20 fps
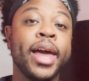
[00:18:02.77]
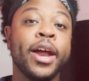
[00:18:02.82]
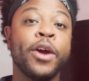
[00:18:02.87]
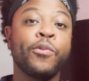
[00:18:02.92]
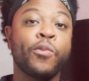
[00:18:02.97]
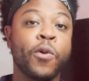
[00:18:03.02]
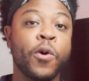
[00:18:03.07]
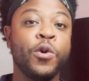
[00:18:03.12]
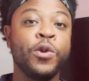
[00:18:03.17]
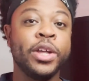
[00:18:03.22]
at
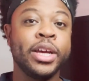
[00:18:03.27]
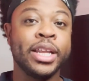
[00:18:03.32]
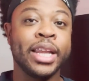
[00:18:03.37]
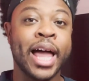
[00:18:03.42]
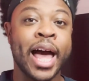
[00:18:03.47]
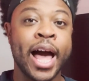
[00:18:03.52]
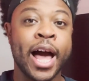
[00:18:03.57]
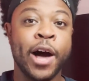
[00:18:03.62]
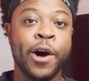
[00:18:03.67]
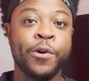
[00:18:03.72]
Rolling
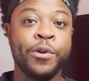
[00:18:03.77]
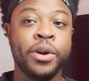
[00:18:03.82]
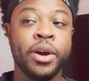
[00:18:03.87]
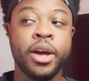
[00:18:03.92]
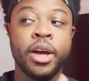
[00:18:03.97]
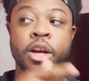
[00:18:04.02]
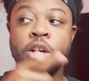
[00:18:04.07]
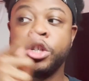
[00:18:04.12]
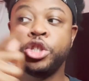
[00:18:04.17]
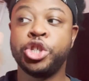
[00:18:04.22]
Loud
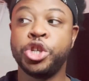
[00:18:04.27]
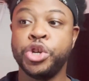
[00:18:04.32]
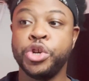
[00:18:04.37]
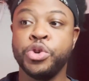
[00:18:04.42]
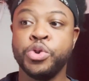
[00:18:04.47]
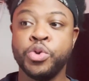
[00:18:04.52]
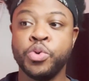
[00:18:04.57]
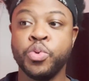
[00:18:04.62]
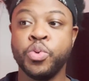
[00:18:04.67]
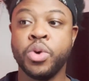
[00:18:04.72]

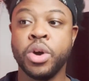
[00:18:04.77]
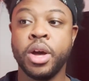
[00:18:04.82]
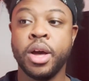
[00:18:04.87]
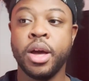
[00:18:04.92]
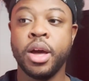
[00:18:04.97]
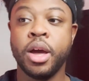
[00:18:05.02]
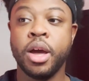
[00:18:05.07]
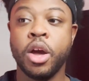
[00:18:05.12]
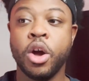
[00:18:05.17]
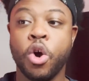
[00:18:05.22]
to,
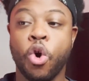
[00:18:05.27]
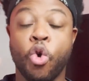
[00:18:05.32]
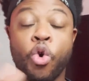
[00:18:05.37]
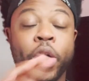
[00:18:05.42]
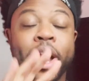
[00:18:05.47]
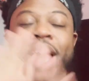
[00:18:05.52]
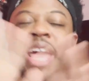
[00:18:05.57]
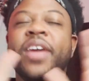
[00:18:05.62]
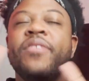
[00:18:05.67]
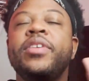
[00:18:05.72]

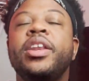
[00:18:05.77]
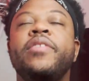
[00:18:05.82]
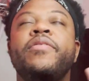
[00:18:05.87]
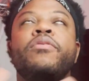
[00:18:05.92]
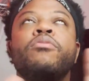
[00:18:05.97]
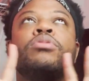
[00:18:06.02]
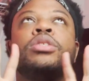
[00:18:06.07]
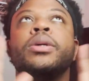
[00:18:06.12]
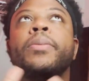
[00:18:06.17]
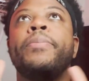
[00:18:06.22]
or even if it
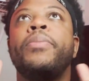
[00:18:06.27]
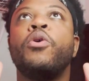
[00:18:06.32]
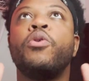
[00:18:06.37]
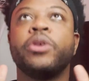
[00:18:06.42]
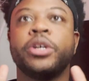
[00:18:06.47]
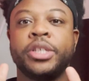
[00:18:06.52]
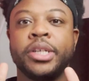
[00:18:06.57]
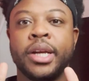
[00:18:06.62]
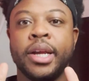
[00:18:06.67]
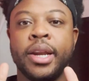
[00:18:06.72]
was a
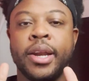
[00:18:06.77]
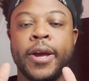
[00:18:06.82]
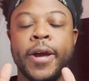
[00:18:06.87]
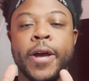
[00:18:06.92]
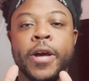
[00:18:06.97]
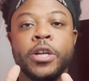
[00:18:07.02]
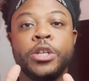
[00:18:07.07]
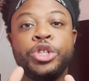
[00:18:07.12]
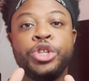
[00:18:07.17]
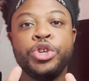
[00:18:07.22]
portion,
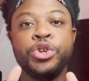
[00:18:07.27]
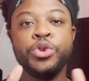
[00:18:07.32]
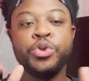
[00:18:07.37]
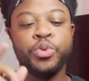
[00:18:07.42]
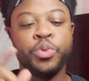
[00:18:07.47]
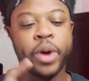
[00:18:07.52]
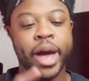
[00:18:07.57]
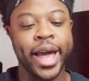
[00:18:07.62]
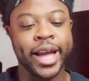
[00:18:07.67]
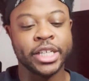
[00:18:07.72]

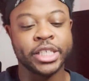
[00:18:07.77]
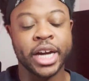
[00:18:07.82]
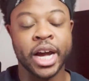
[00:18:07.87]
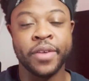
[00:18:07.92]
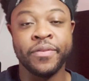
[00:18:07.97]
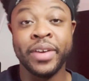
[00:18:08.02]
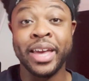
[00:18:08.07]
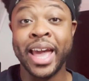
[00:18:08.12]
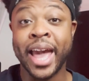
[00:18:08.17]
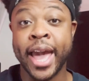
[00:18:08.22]
to
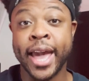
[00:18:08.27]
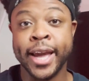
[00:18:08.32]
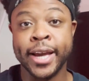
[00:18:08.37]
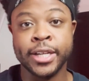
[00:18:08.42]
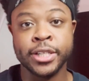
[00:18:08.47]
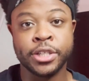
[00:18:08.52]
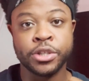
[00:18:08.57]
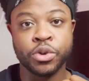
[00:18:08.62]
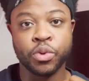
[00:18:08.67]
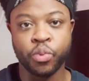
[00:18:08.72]
HIV
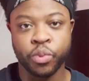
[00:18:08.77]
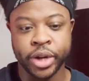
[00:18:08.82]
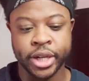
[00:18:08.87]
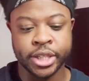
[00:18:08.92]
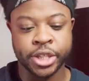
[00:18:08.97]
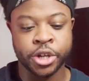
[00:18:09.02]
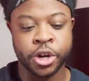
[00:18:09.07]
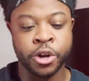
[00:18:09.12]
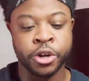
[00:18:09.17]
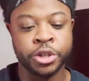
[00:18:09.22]
AIDS
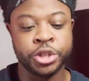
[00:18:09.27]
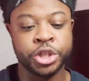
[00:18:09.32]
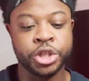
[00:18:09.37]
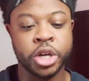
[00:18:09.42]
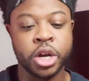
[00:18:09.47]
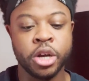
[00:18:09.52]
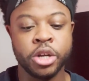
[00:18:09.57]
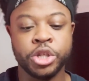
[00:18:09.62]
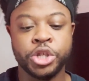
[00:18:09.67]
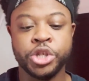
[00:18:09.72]
research,
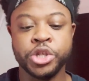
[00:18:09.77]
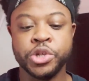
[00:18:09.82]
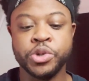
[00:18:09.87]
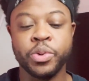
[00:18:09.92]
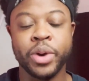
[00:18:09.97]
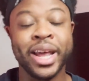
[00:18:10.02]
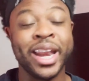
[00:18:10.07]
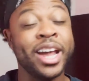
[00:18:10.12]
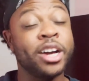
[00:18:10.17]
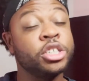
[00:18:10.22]
to
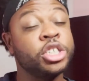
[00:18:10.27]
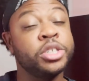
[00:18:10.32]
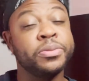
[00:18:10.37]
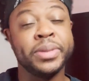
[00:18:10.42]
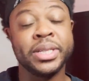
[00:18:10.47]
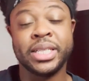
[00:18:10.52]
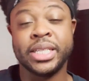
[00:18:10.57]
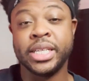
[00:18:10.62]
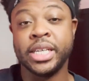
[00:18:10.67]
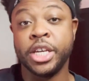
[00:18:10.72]
an
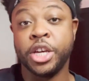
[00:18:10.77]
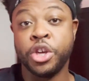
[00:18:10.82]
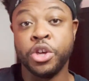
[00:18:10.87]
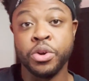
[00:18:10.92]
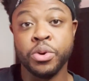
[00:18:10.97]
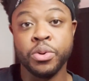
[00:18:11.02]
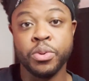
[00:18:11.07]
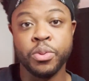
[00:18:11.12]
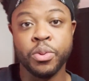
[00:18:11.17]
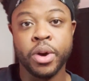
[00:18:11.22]

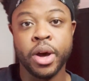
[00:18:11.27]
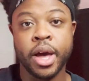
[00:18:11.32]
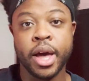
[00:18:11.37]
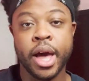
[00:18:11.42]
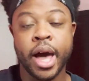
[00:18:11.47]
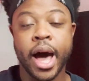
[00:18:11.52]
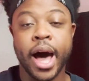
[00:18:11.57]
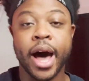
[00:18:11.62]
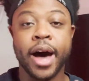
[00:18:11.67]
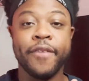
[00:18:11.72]
LGBTQ
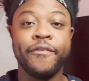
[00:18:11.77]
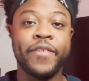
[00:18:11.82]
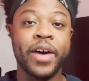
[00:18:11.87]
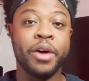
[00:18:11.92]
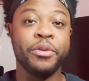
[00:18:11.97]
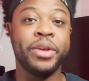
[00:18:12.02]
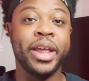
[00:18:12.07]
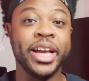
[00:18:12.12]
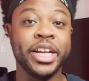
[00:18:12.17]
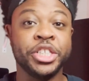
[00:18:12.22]

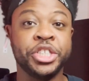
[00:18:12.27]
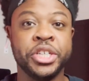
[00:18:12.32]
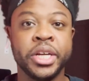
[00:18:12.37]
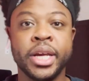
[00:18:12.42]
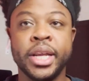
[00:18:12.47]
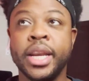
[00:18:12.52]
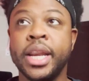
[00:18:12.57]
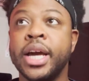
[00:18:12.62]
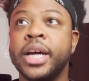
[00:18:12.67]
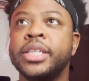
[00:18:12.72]

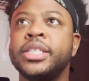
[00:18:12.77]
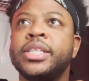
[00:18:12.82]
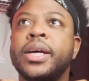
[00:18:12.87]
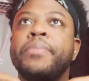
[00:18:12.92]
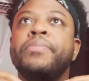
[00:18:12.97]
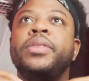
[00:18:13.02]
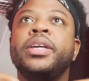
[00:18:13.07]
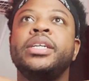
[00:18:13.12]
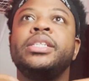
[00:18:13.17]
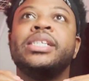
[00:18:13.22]
foundation,
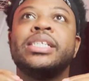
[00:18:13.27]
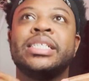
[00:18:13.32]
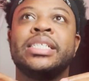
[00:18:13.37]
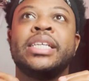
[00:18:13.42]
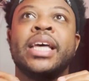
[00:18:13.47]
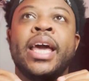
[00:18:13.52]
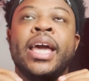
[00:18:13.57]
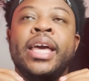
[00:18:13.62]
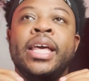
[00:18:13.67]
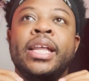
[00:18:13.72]
something to
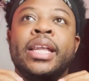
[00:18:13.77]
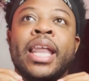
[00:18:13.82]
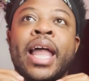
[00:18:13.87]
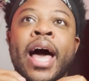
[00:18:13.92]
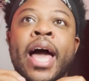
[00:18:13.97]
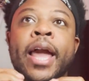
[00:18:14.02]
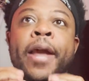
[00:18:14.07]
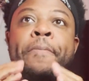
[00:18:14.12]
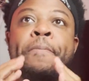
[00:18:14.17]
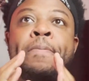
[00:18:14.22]
say
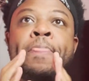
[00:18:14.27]
like,